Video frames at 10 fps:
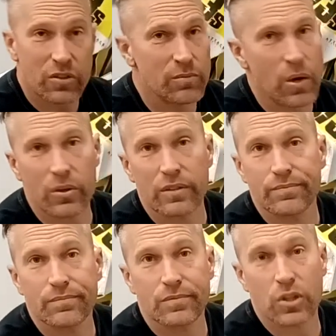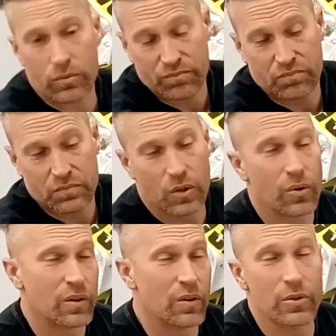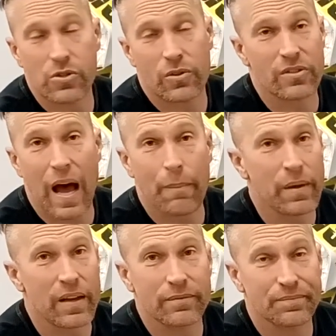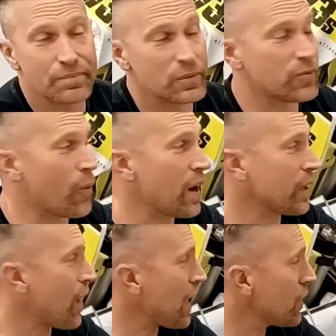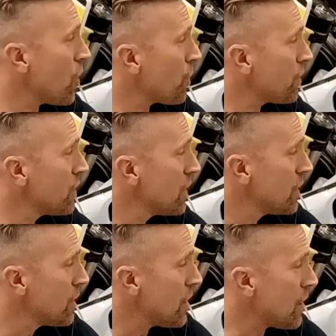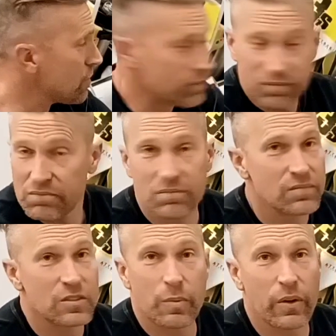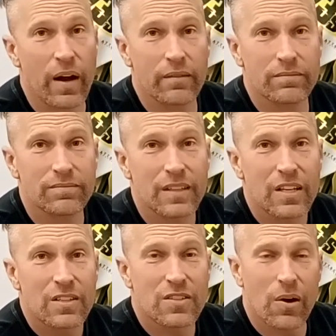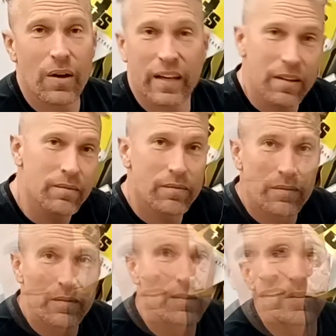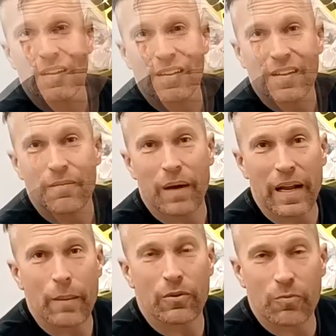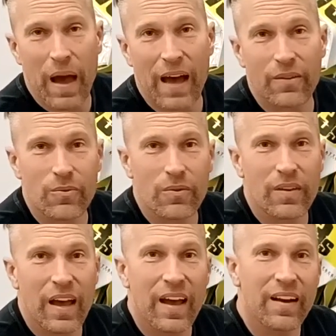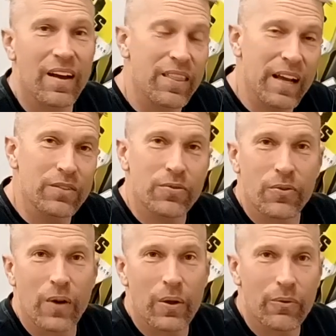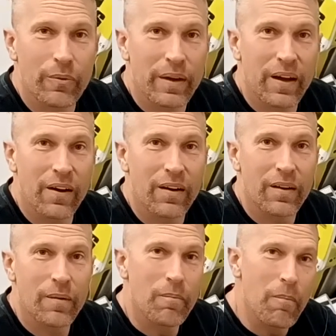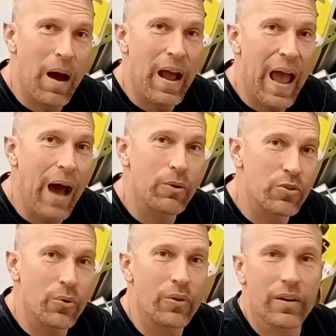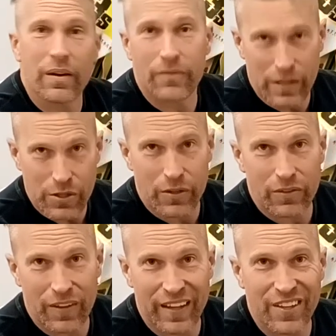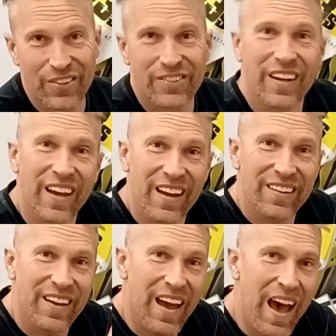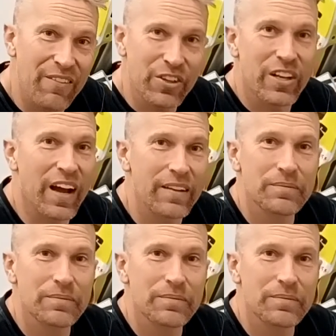motor, or original top end before I crack it open. It's been great. So again, my name was Matt, and thanks for following me on my outdoor adventures. Thank you, and have a good night.